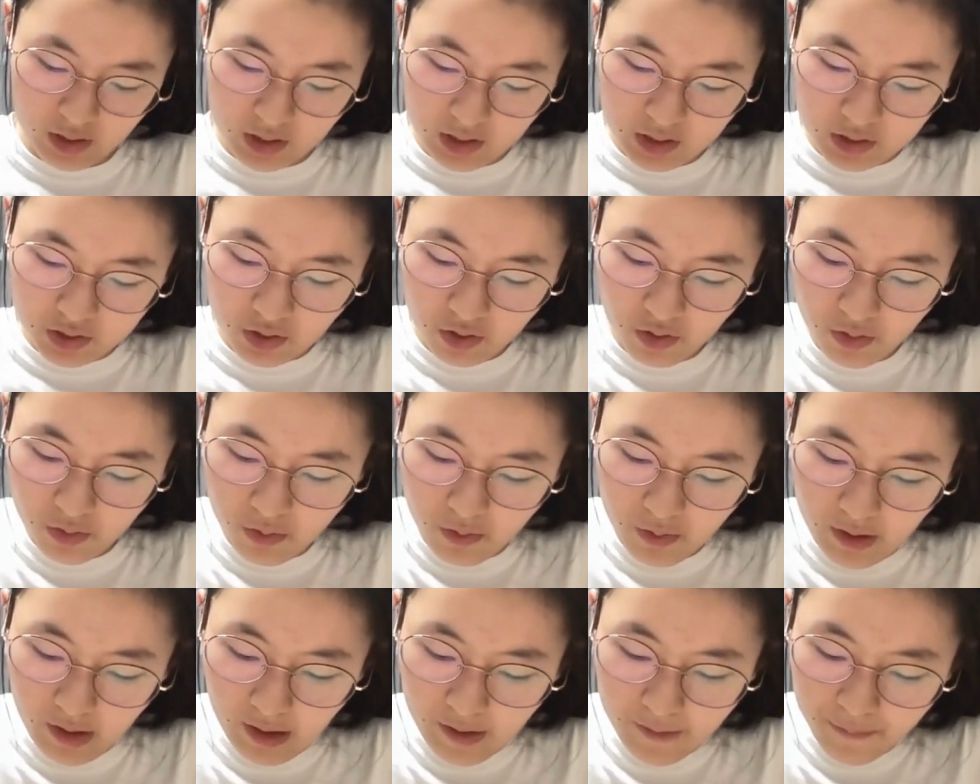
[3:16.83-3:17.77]
So
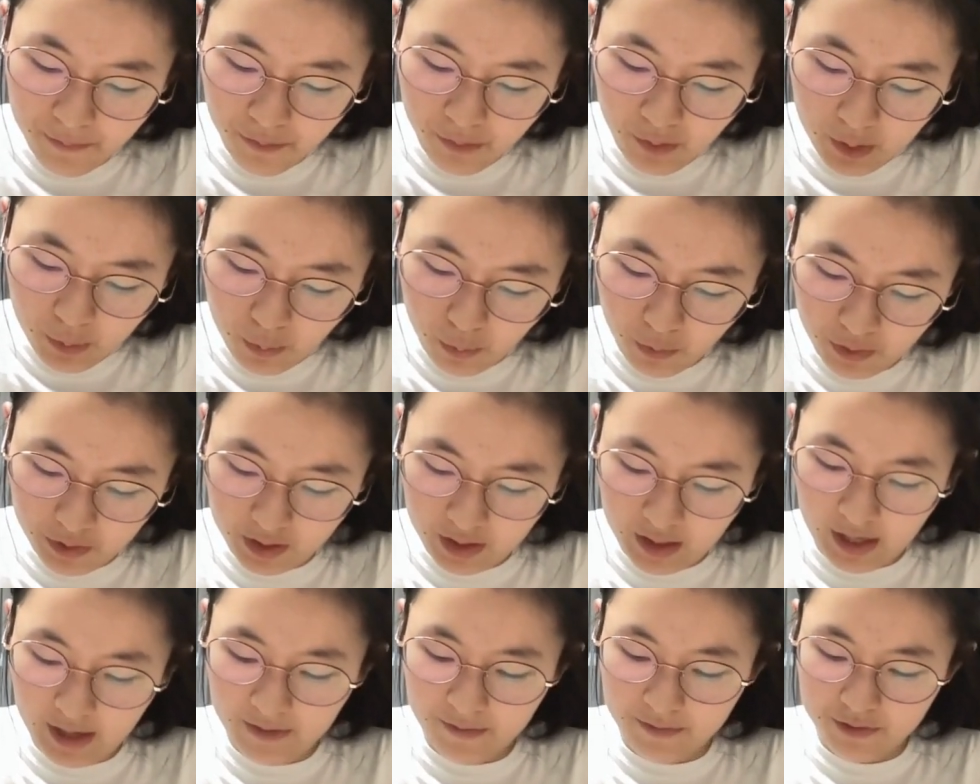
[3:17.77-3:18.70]
if we were to
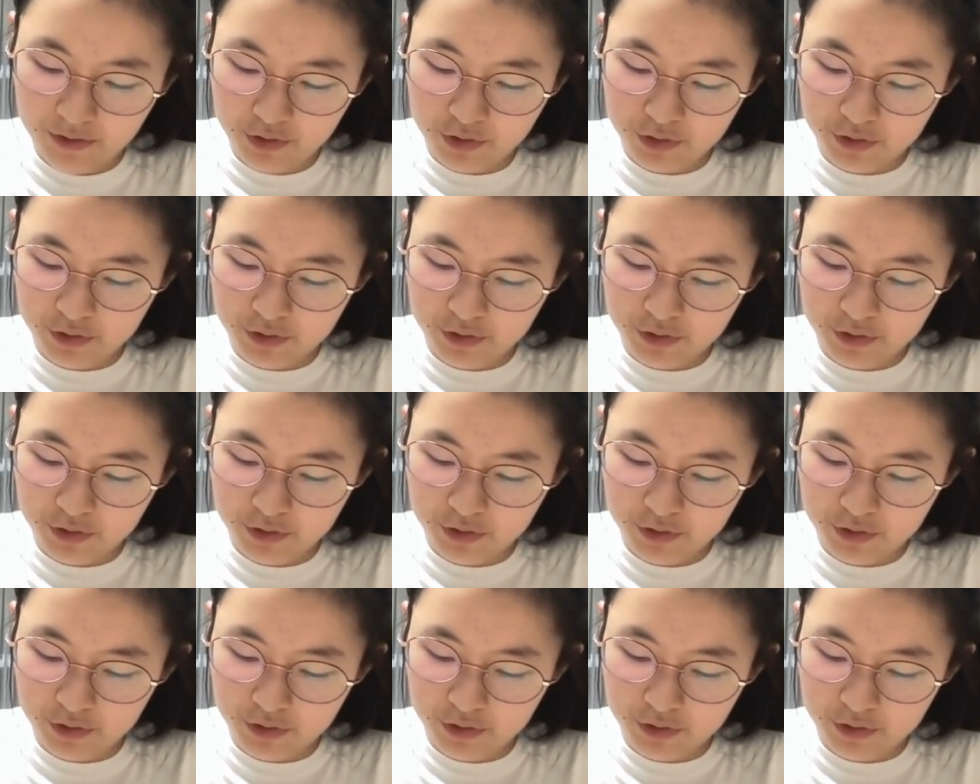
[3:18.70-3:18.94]
kind of